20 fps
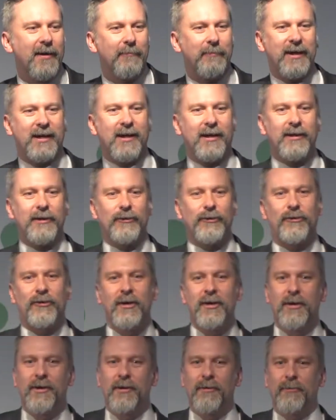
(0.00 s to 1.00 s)
Because,
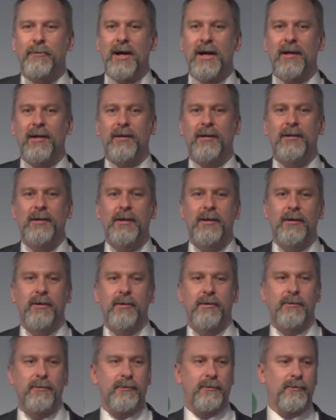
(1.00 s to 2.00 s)
well,
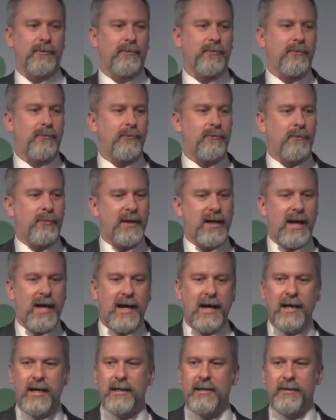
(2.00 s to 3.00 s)
we
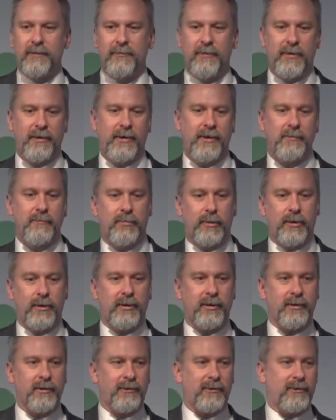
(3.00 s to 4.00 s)
had a very
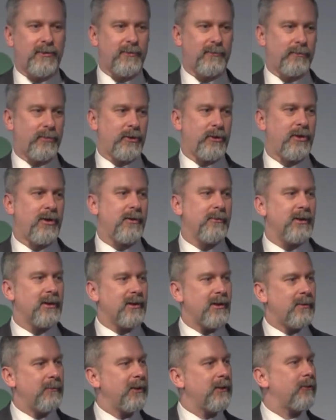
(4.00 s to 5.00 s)
important
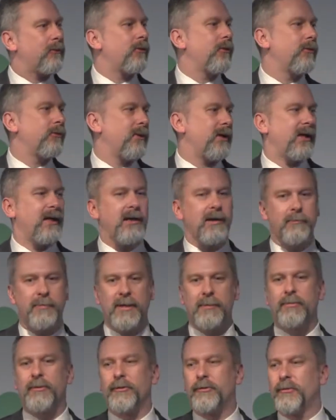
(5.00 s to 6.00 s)
procurement coming through. We needed
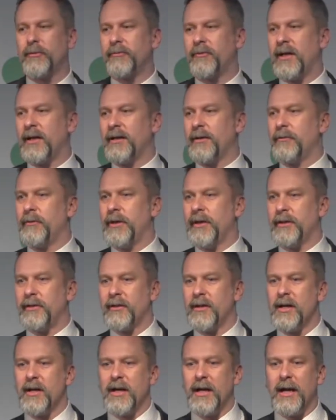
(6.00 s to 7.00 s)
people to evaluate,
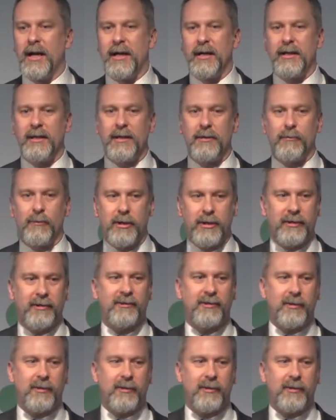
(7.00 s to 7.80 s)
and he wanted